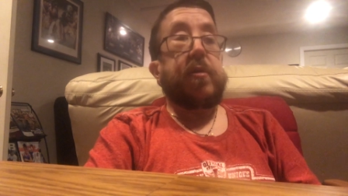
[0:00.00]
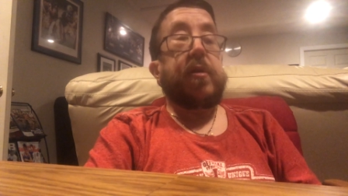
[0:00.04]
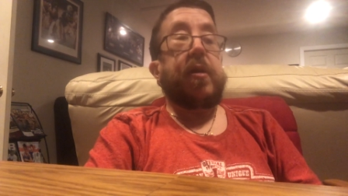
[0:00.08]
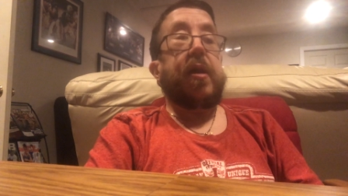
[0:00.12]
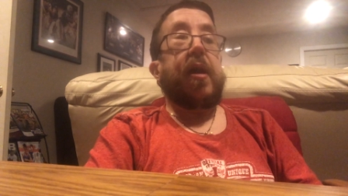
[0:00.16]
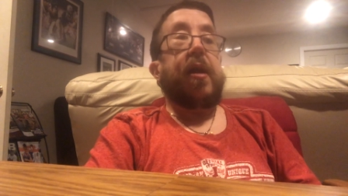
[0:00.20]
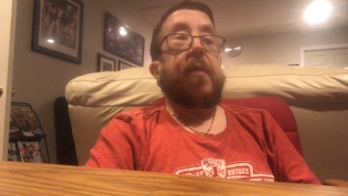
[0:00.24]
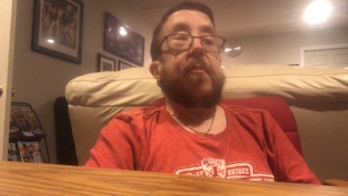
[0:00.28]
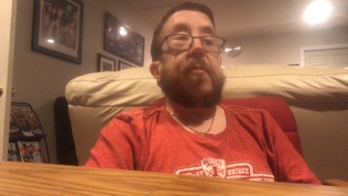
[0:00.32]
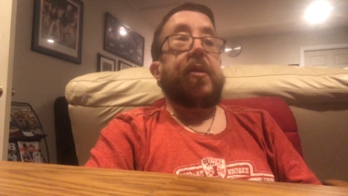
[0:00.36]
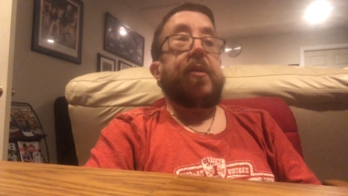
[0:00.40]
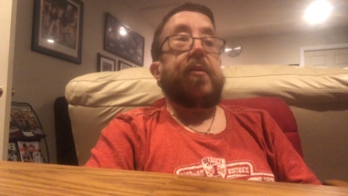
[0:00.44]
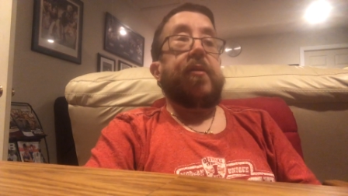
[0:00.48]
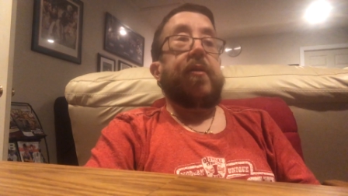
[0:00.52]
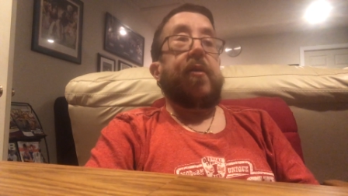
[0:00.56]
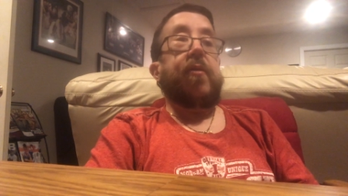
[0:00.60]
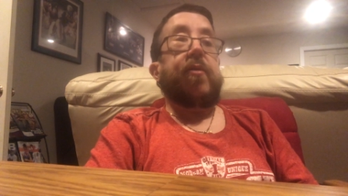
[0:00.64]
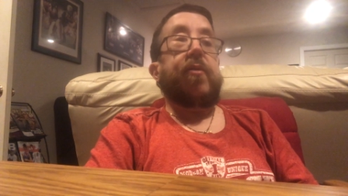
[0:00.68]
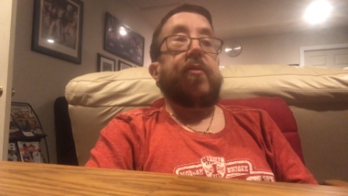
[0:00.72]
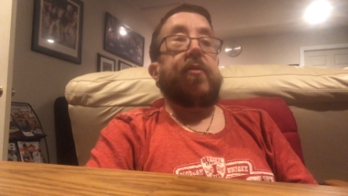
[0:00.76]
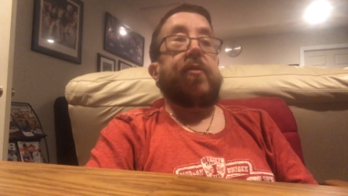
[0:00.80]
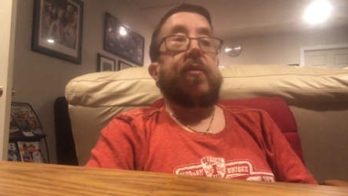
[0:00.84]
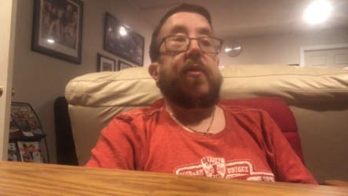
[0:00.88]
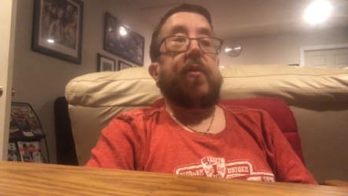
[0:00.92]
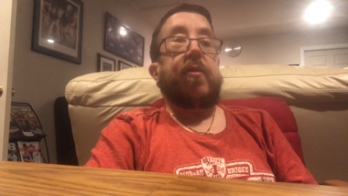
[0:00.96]
I mean,
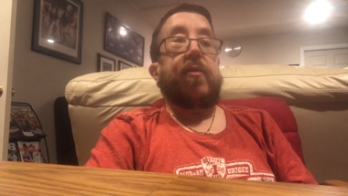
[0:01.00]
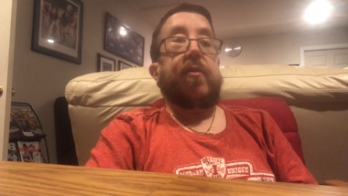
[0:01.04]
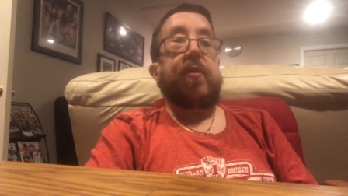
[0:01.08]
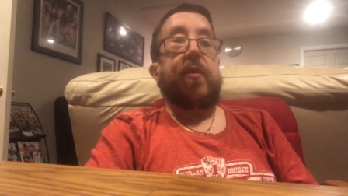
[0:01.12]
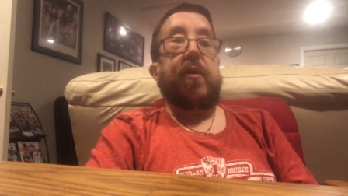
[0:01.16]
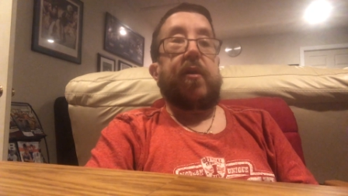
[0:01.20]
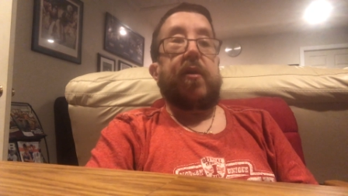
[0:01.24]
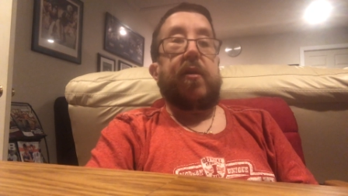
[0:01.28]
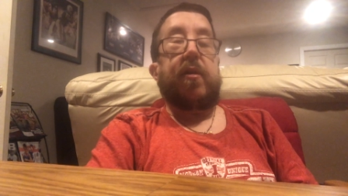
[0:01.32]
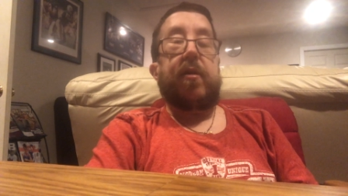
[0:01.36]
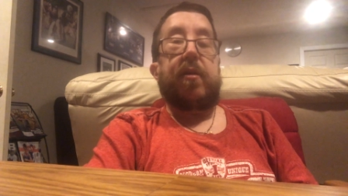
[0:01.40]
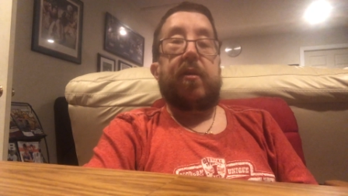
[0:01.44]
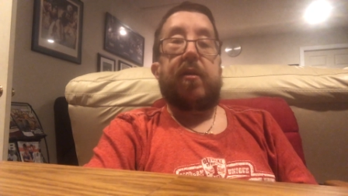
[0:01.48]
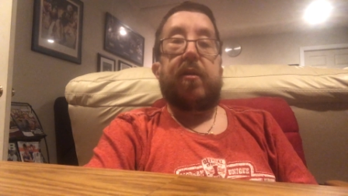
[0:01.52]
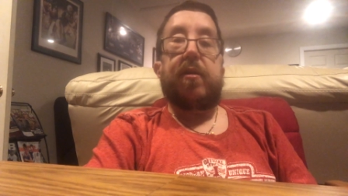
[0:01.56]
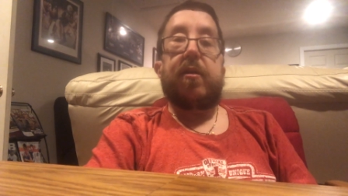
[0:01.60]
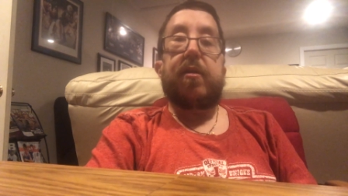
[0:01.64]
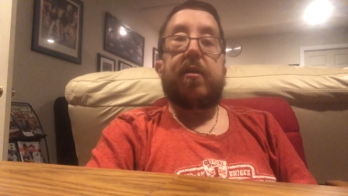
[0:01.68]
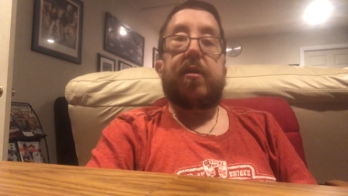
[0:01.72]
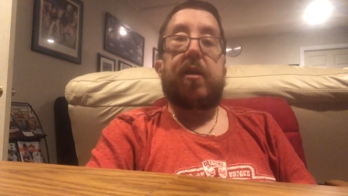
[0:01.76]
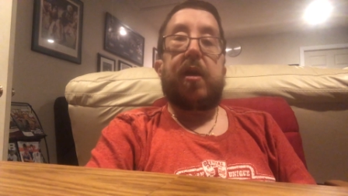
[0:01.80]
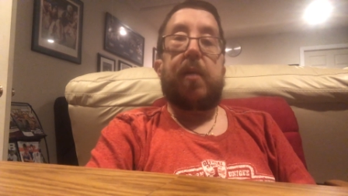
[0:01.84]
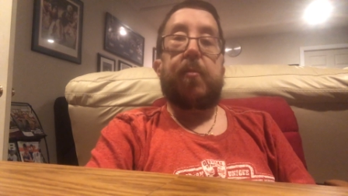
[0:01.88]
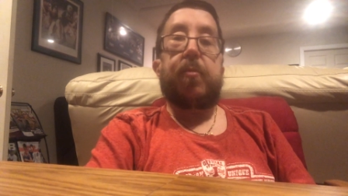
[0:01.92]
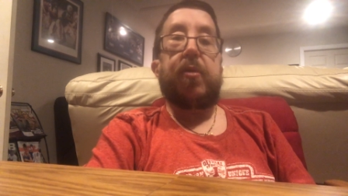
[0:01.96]
there's a
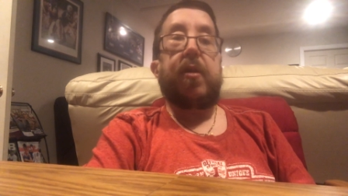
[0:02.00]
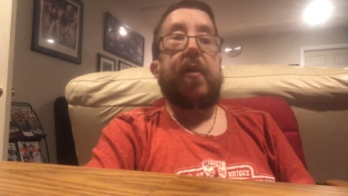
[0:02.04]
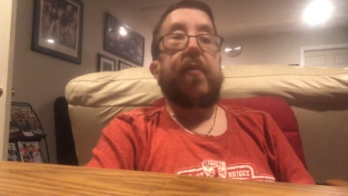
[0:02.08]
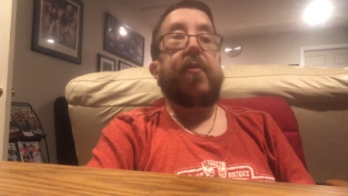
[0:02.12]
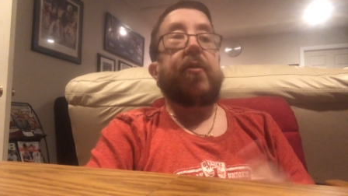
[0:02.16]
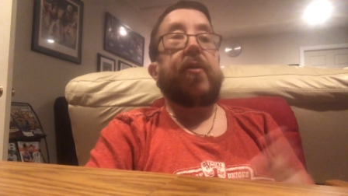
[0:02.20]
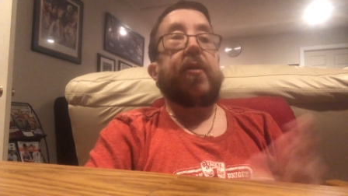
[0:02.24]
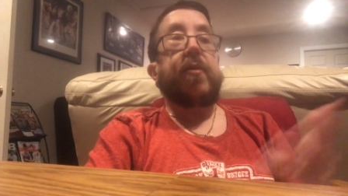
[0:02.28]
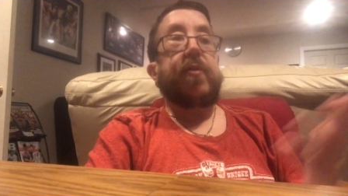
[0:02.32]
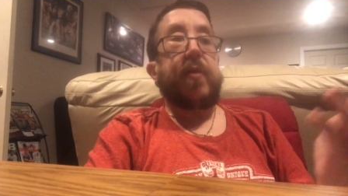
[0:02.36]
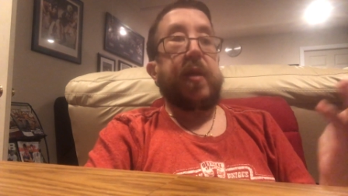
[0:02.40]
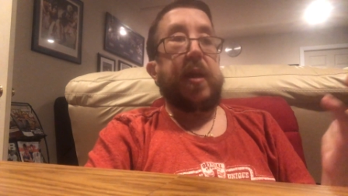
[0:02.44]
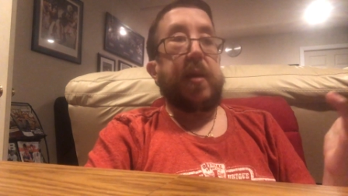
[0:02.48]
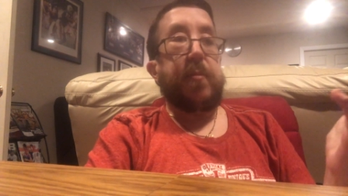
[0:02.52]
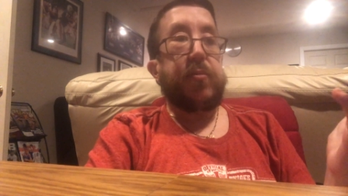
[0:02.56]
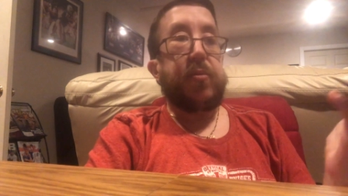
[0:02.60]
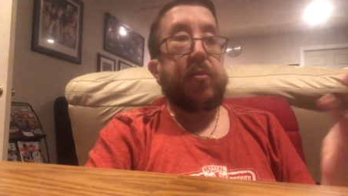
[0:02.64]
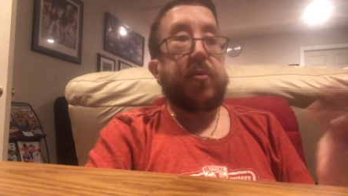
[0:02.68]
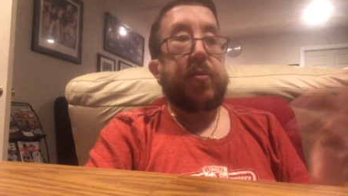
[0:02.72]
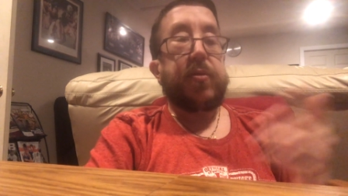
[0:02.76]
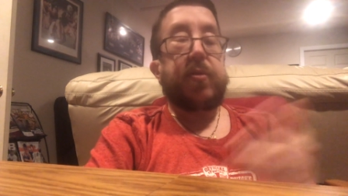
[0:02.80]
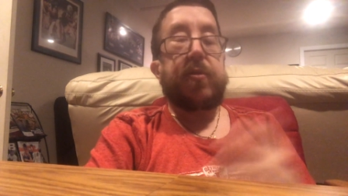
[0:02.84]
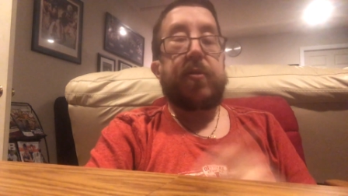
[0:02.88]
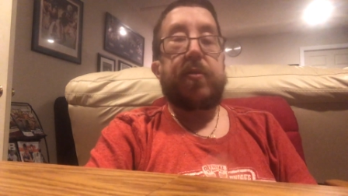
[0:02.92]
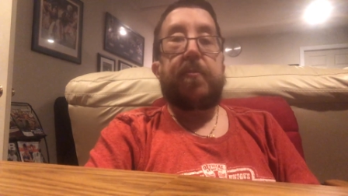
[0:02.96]
couple other
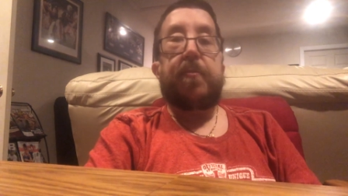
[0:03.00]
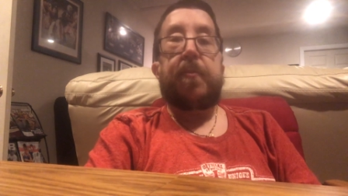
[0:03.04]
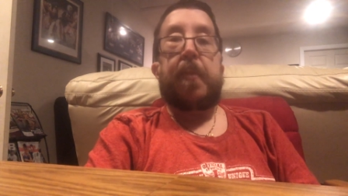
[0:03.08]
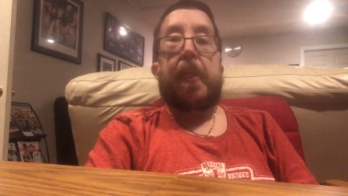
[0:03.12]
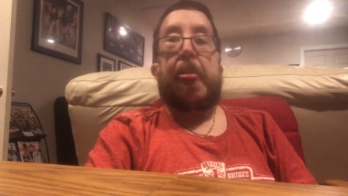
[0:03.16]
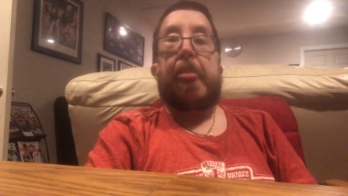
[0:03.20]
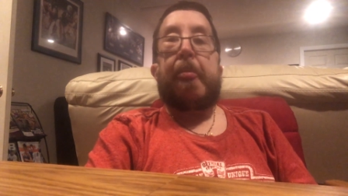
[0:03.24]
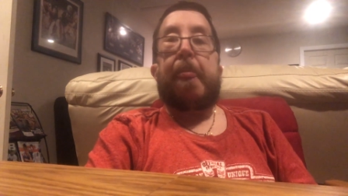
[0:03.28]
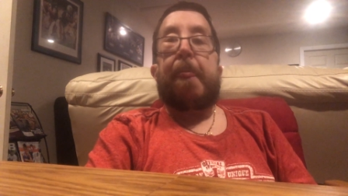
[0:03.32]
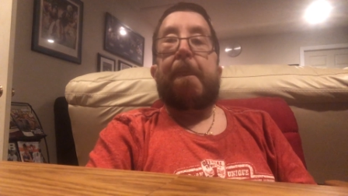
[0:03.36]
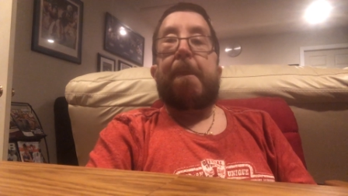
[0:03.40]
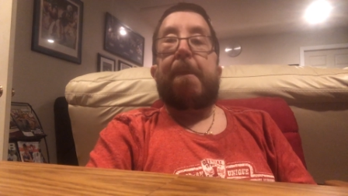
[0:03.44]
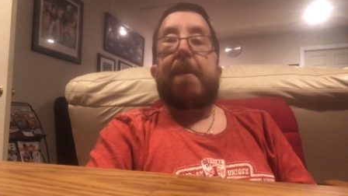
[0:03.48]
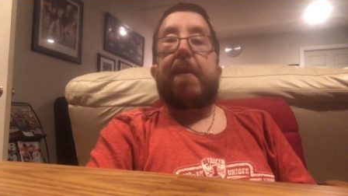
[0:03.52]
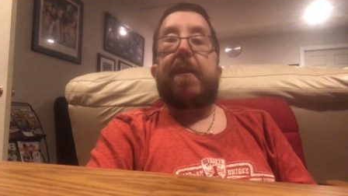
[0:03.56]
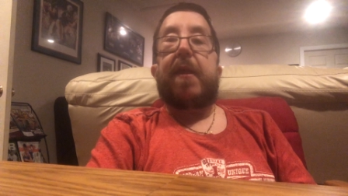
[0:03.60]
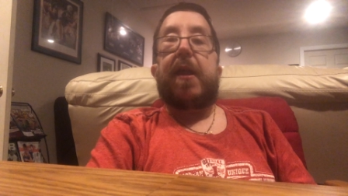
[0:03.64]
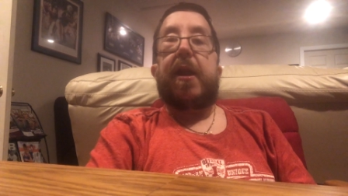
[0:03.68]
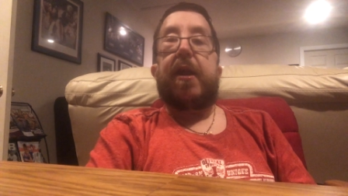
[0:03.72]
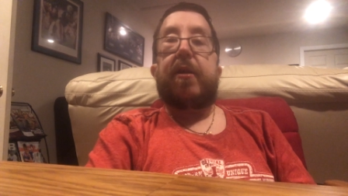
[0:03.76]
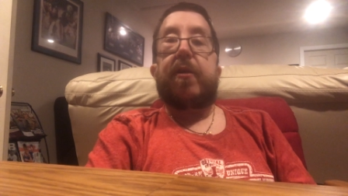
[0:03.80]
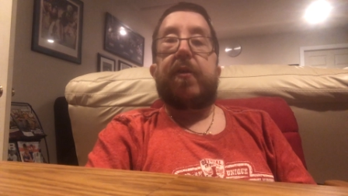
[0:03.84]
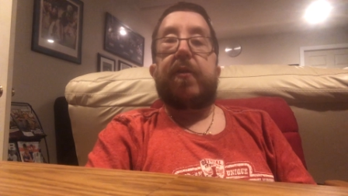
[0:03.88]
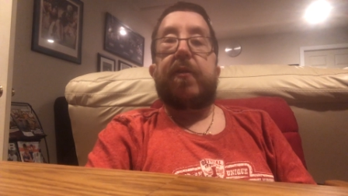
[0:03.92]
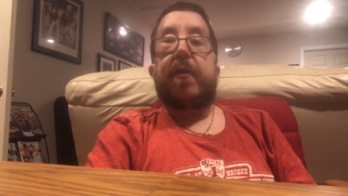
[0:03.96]
examples that
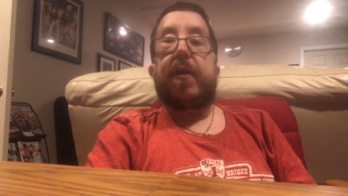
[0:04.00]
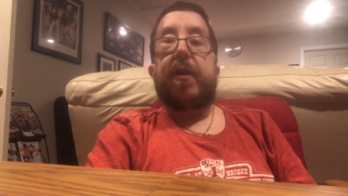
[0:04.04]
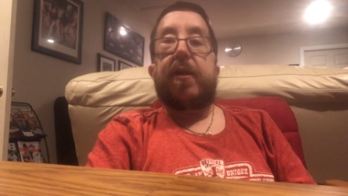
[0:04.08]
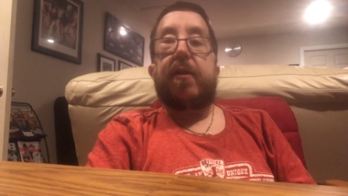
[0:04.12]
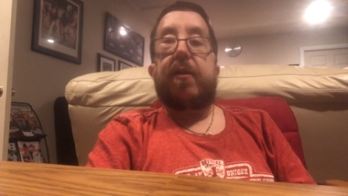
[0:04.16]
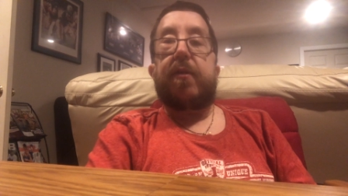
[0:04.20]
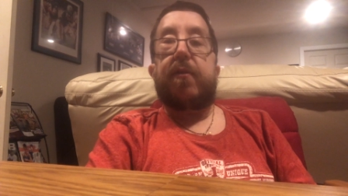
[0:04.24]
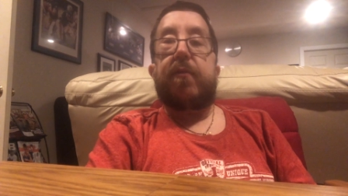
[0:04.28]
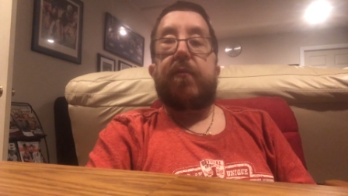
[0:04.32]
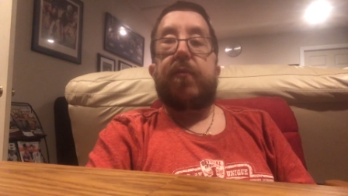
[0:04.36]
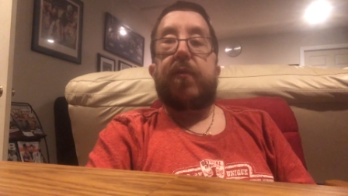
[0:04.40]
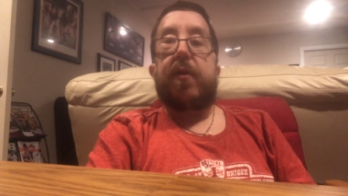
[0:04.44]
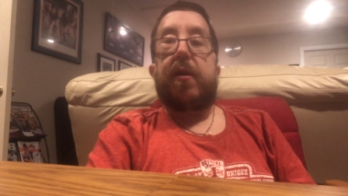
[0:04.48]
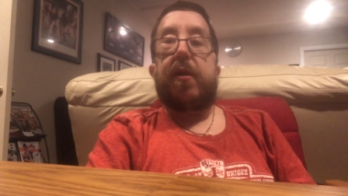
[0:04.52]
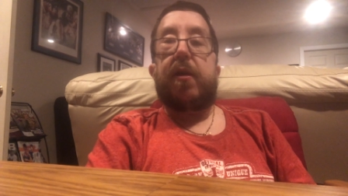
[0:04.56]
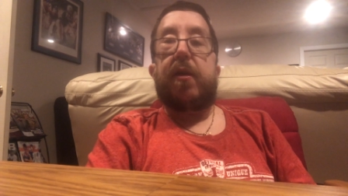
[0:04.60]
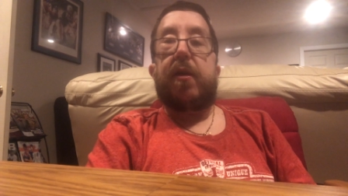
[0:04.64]
I could think of.